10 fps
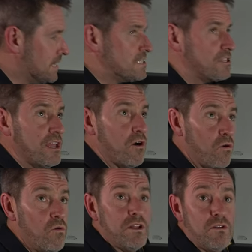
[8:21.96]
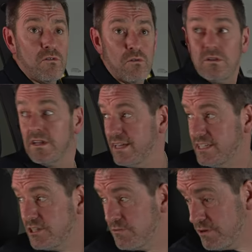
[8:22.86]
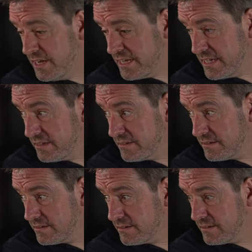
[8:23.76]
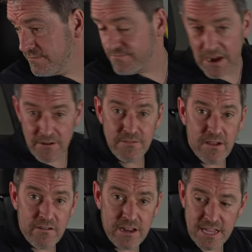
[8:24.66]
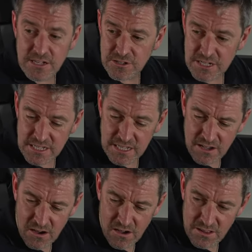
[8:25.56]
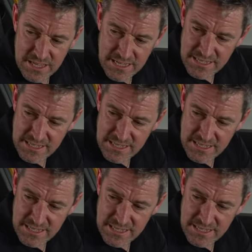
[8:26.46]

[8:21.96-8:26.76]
So yeah, all in all, it's a really very, very interesting car. These